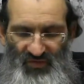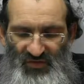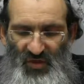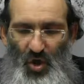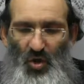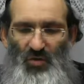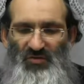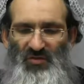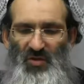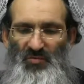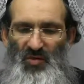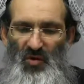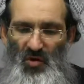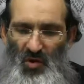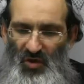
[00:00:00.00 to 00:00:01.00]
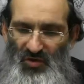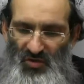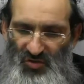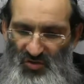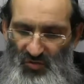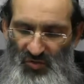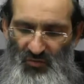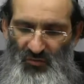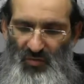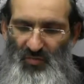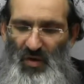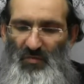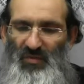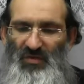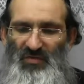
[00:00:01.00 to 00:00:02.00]
You should
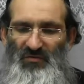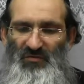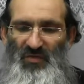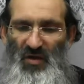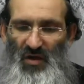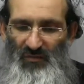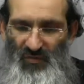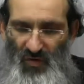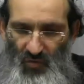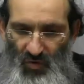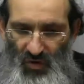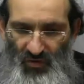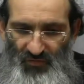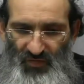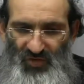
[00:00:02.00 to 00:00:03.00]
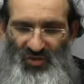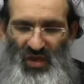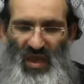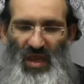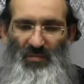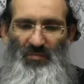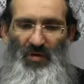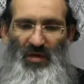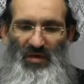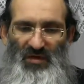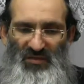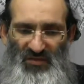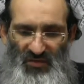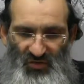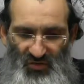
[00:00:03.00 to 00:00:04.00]
remember this very, very well. If you should
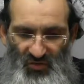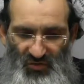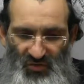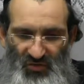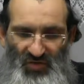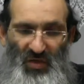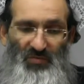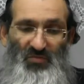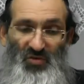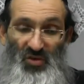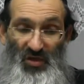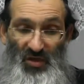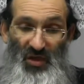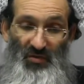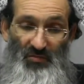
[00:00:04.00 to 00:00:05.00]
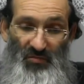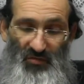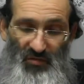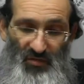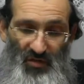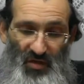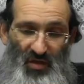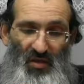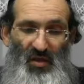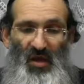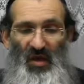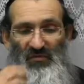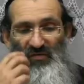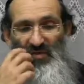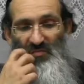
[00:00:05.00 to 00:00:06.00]
bechinas nitzutzos hem dinim,
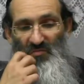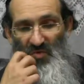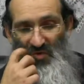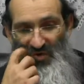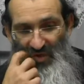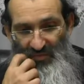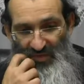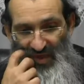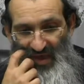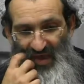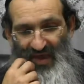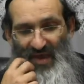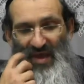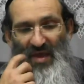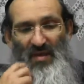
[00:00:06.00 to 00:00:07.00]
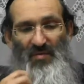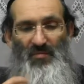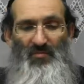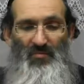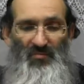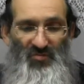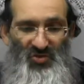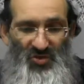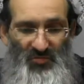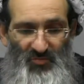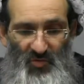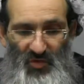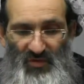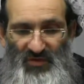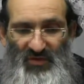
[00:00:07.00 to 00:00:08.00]
aval mochim hem
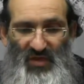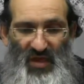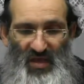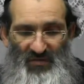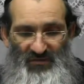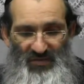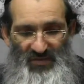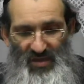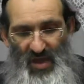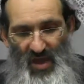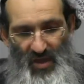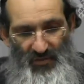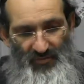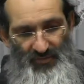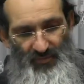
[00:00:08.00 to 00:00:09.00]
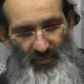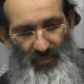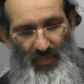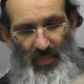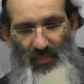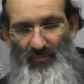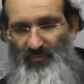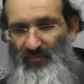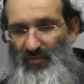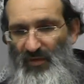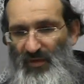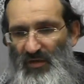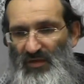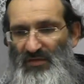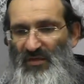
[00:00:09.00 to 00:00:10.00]
shemois havaya.
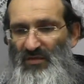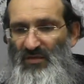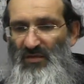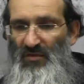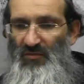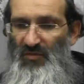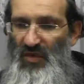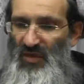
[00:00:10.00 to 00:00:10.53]
Let's continue.